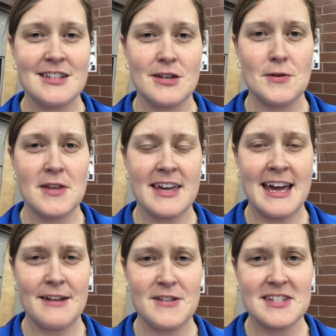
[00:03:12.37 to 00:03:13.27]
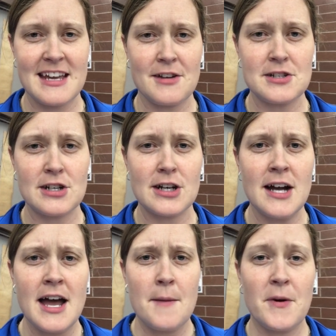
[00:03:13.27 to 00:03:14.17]
to the Canvas calendar,
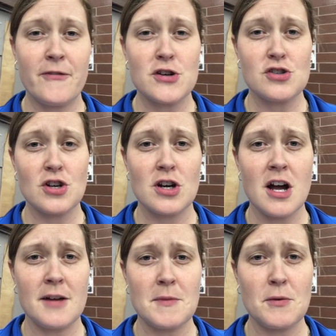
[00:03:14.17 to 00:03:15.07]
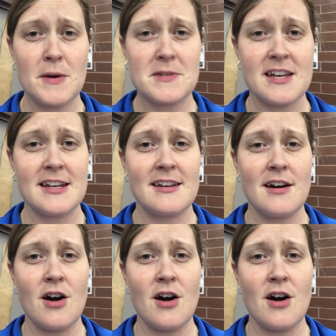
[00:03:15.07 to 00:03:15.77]
but for sure on my website,